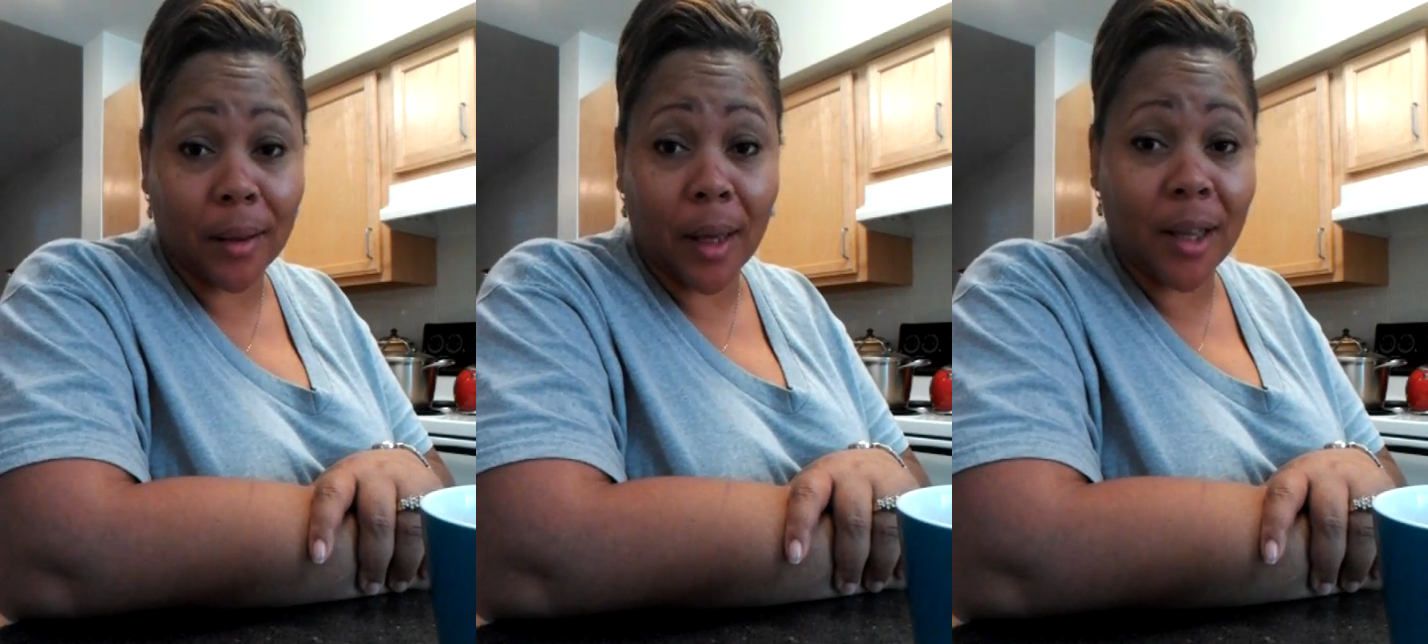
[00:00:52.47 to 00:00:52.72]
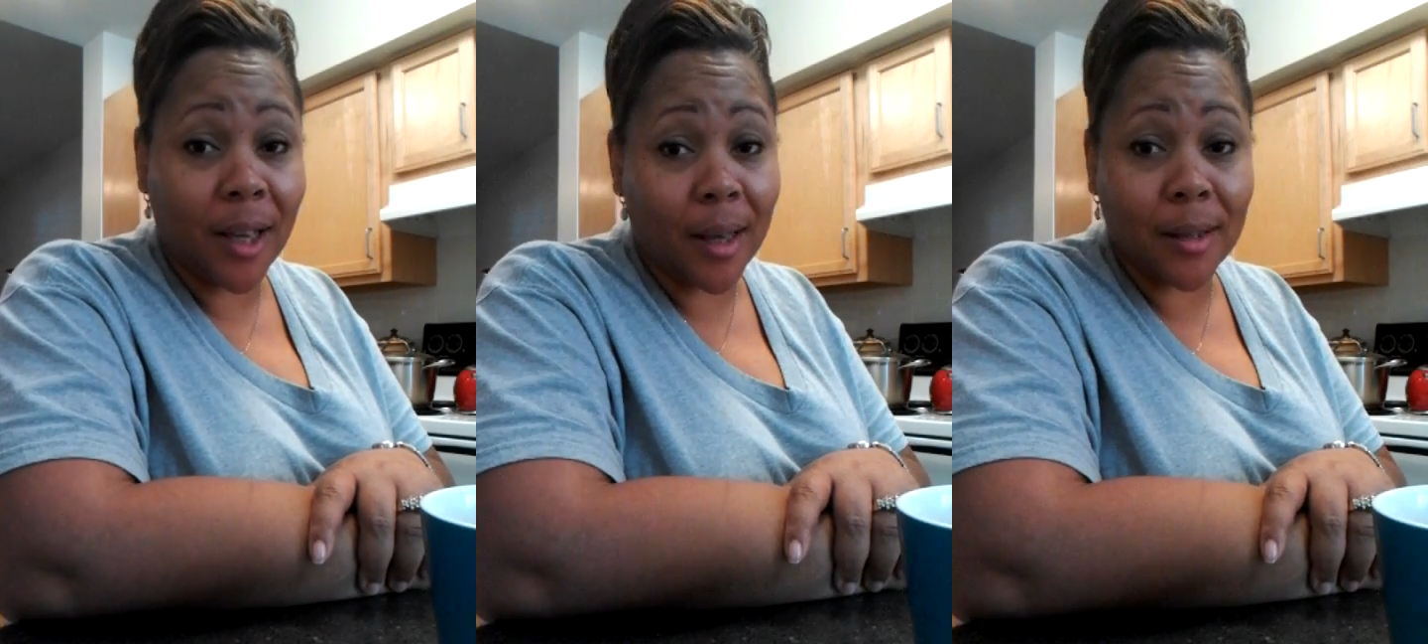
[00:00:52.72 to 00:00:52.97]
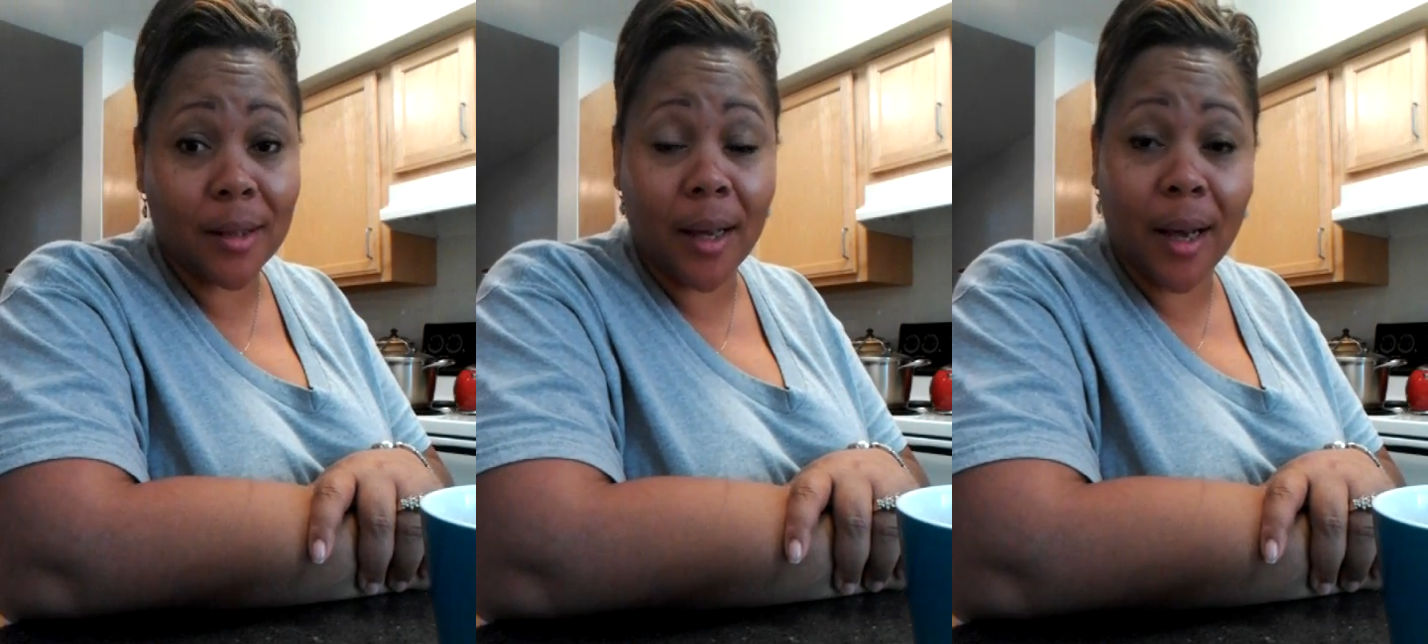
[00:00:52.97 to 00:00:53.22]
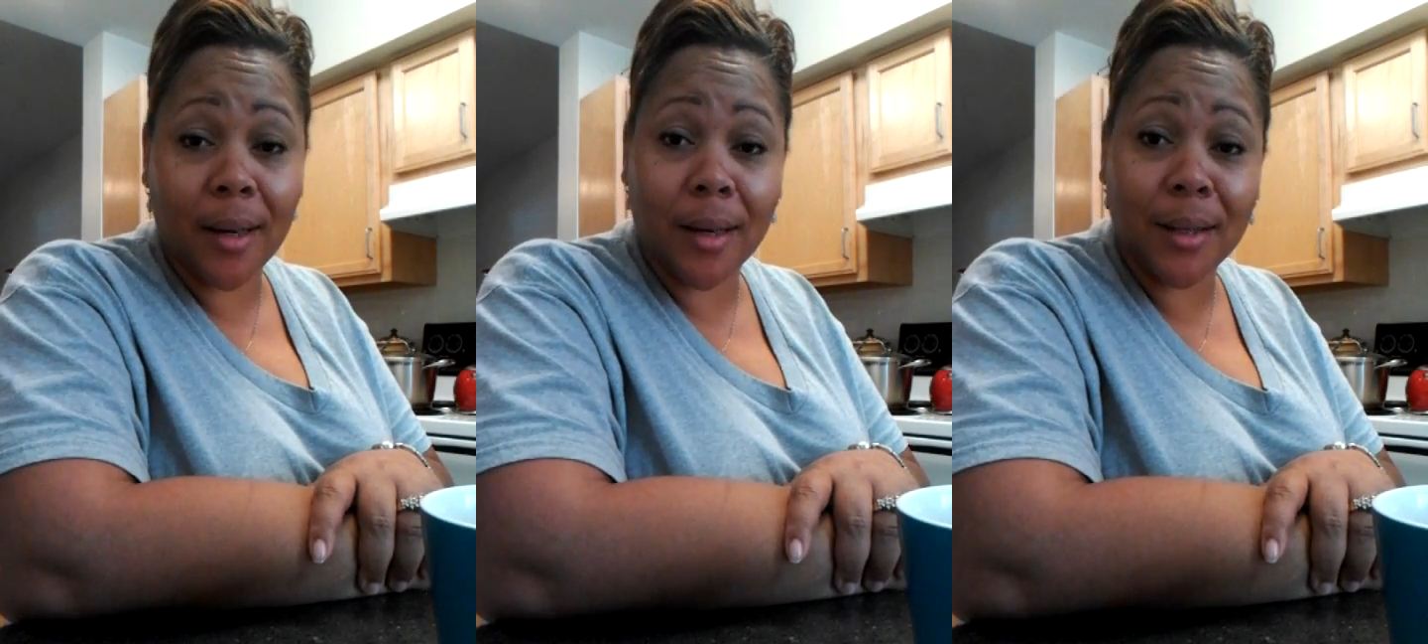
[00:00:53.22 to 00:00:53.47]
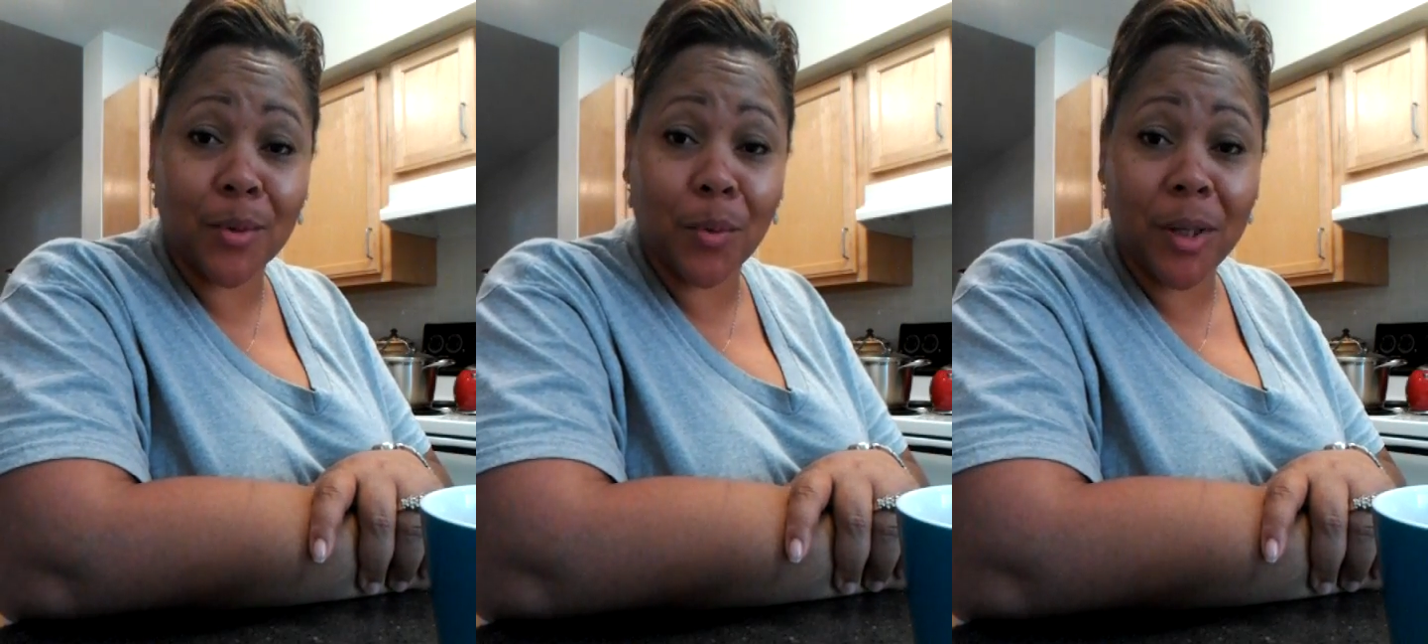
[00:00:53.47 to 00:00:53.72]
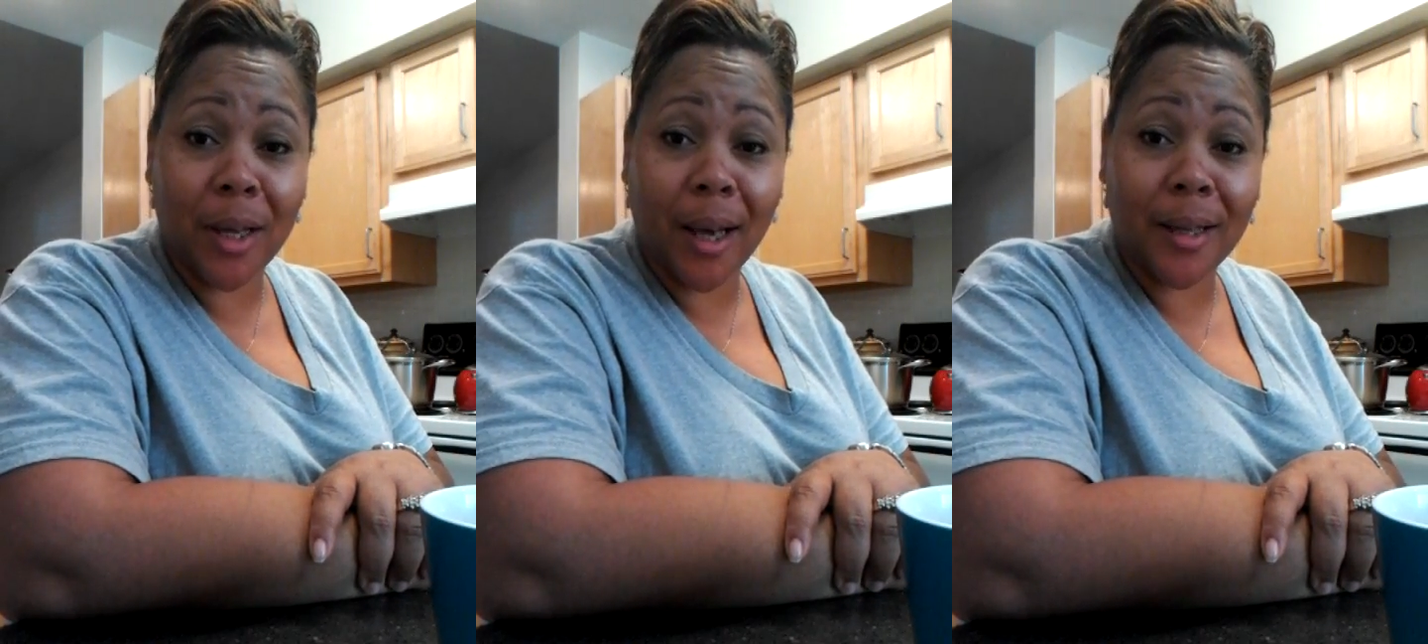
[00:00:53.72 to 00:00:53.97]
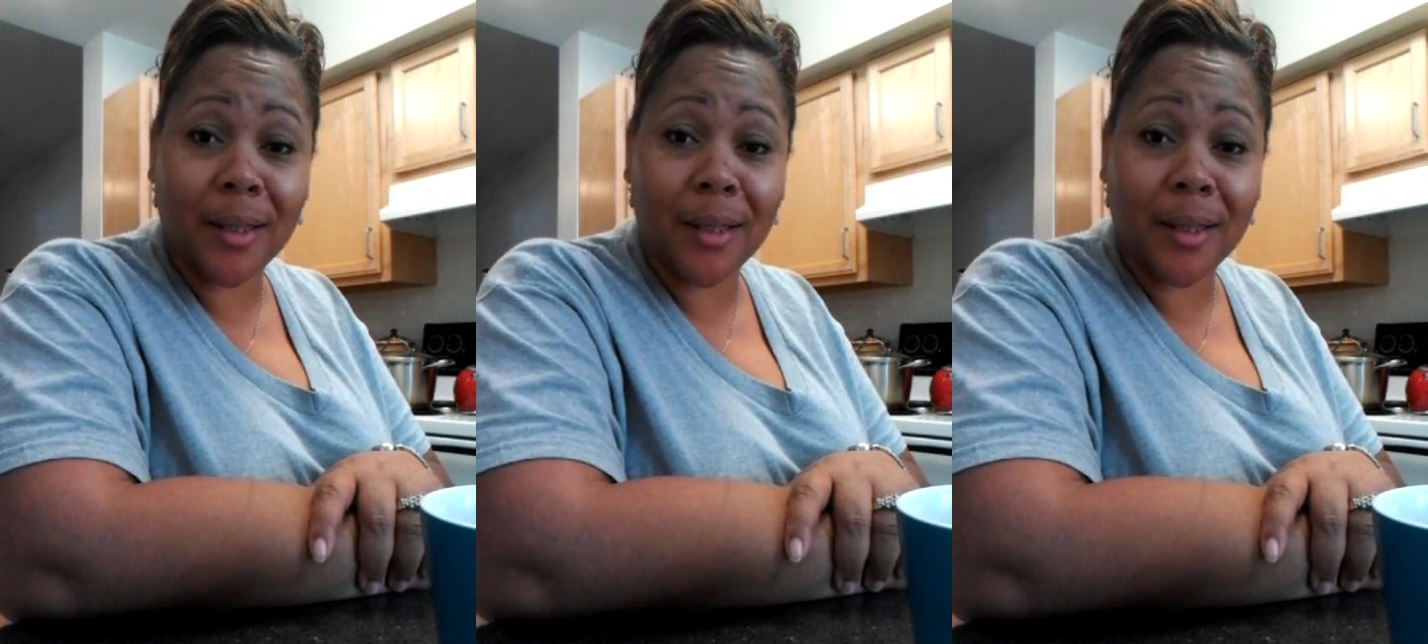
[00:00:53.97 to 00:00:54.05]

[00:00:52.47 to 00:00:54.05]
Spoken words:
They can't stand us and we can't